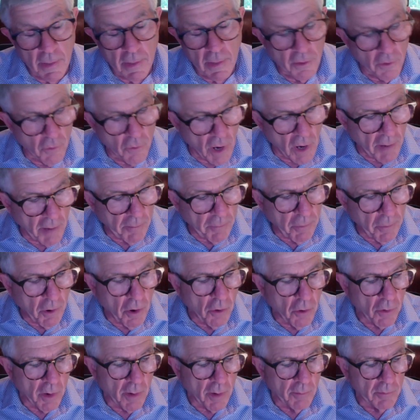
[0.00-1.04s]
The grant
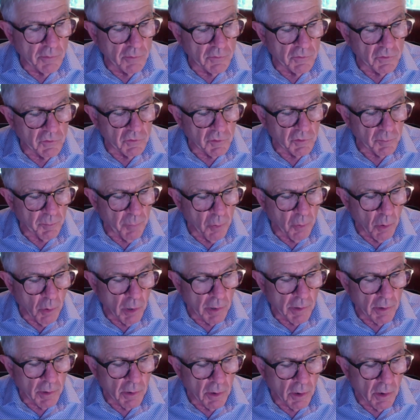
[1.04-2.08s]
program was to support
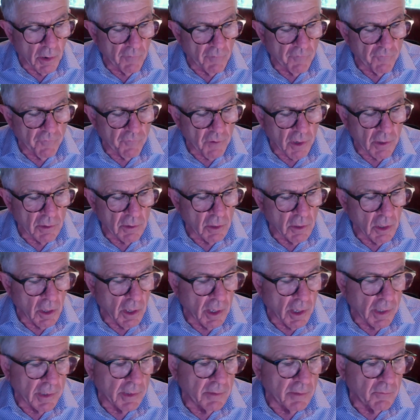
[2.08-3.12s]
our
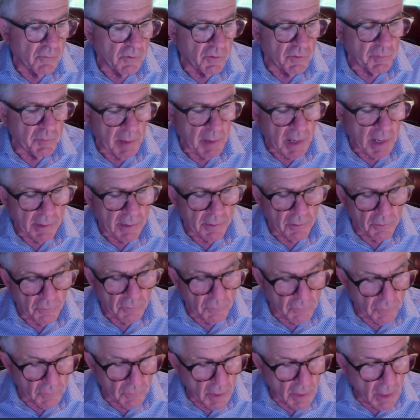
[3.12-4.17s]
frontline
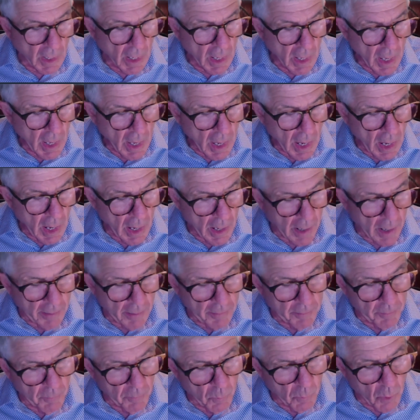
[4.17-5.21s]
responders.
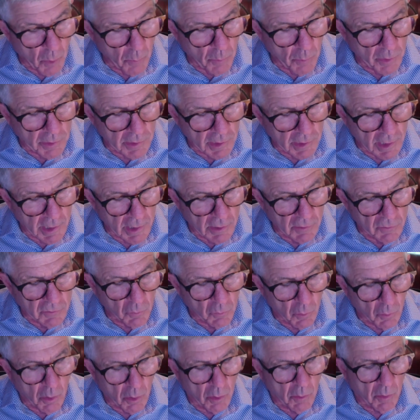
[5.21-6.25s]
Um, what we did is
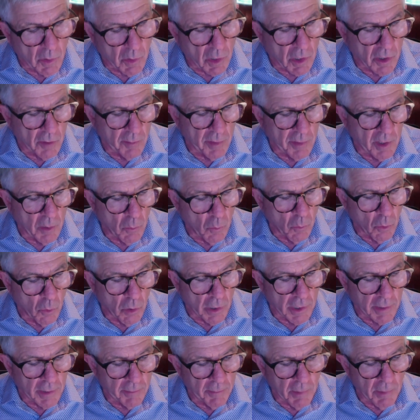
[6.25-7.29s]
we're going to be
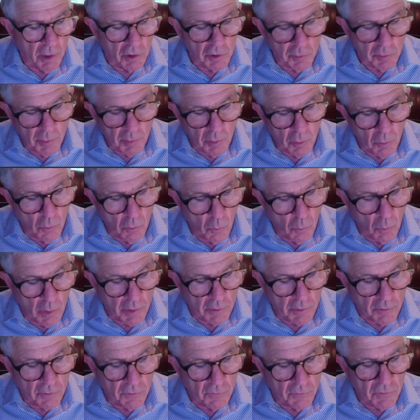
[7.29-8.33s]
awarding multiple
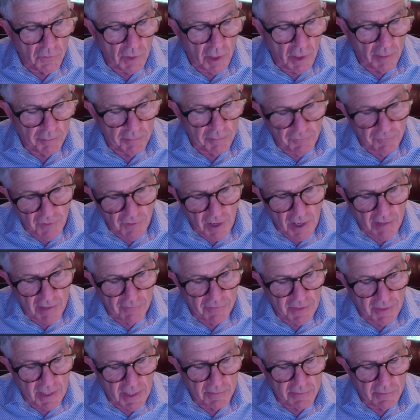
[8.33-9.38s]
winners up to
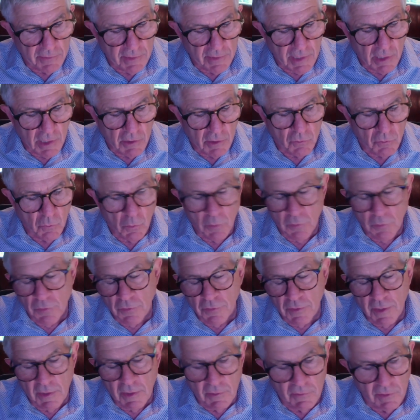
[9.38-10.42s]
$5,000 worth of
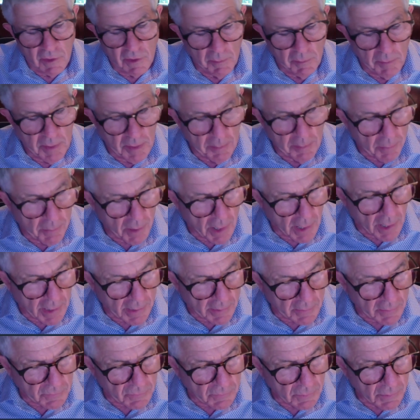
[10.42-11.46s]
TCP
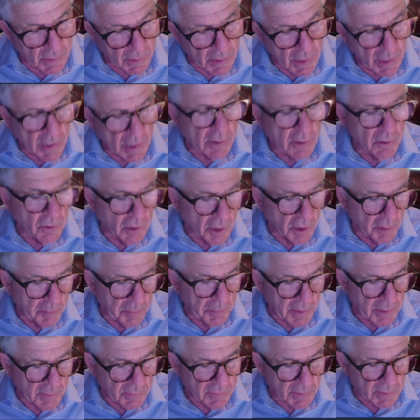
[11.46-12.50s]
products, including
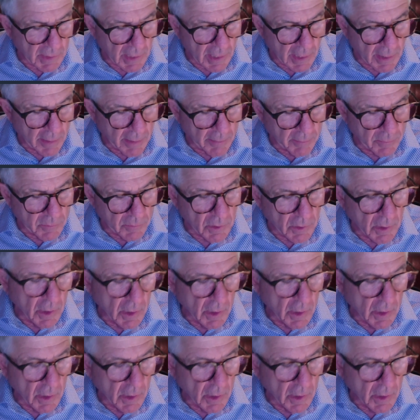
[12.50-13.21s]
PCMs,